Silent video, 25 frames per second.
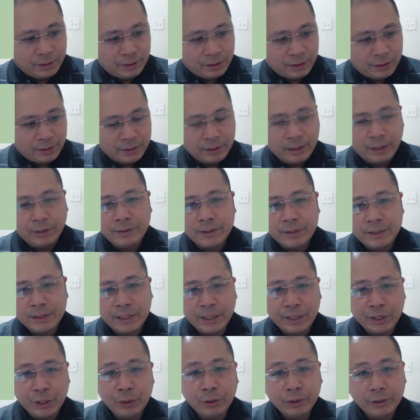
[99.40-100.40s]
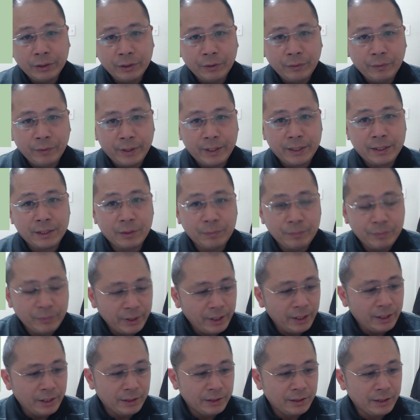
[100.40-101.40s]
the security risk of
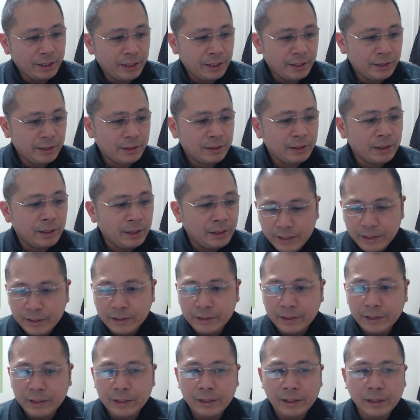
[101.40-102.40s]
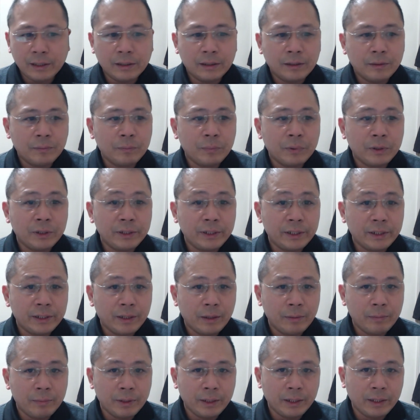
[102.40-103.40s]
this is see a
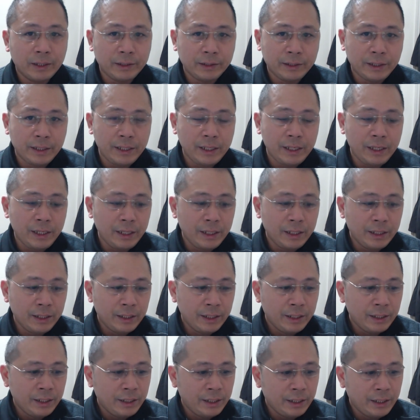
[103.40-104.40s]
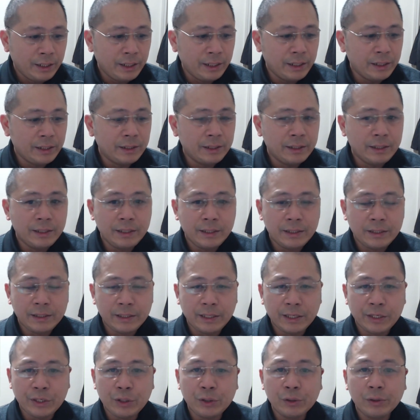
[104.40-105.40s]
vulnerability in
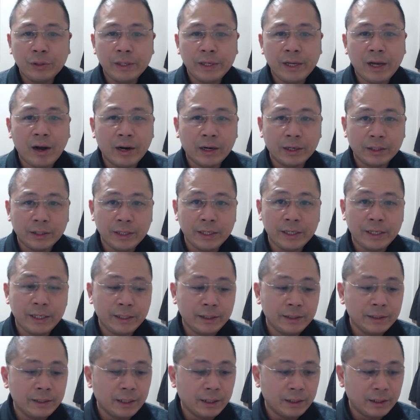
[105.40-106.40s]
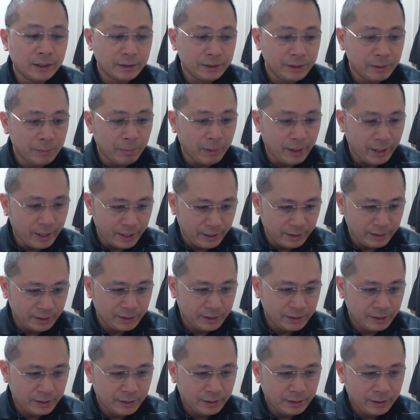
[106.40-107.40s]
securely hardening the
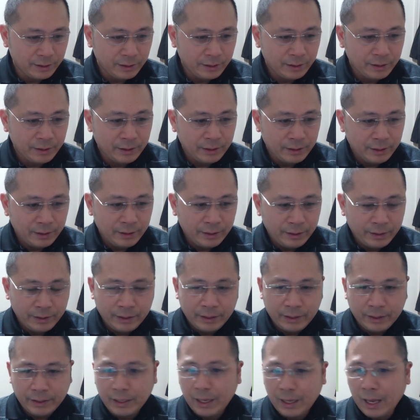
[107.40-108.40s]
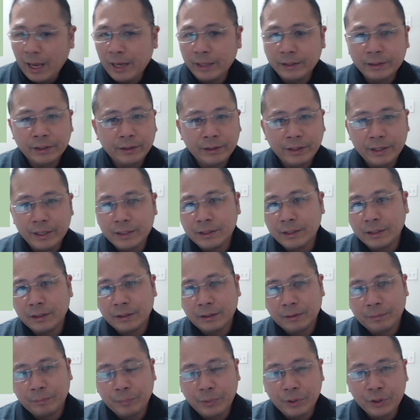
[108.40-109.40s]
device. Either it's
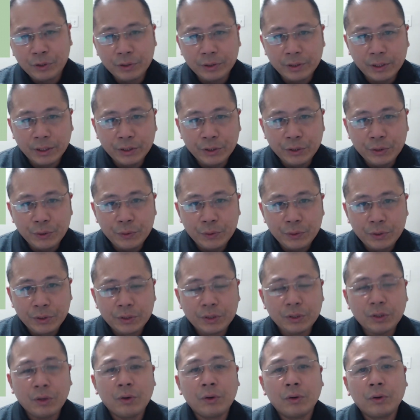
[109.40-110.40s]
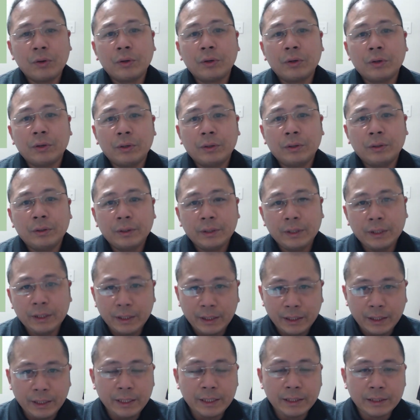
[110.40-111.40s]
a personal use or
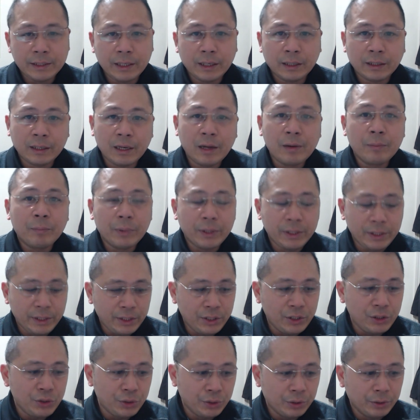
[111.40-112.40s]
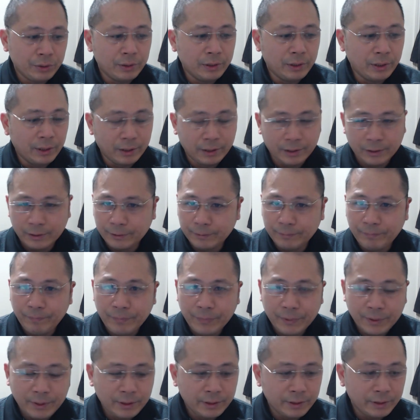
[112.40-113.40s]
it's a company issued
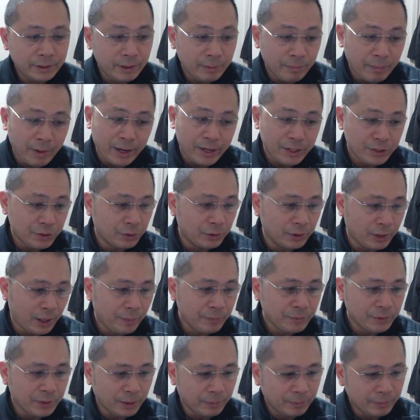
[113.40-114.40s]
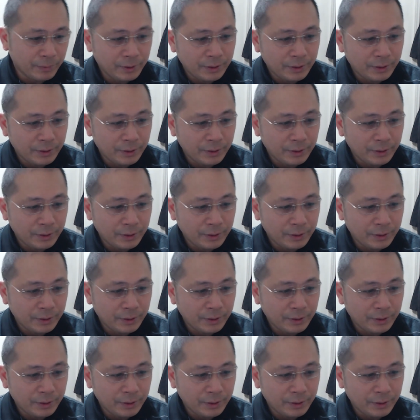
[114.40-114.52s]
device or laptop.